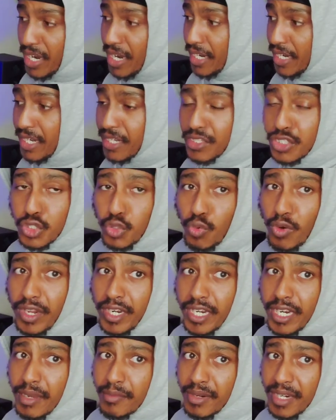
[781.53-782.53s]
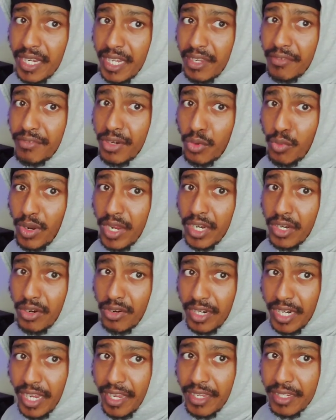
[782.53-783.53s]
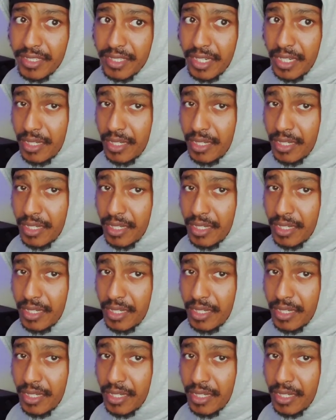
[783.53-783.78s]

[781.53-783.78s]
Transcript: I get 20, I'm going to give it away on Cash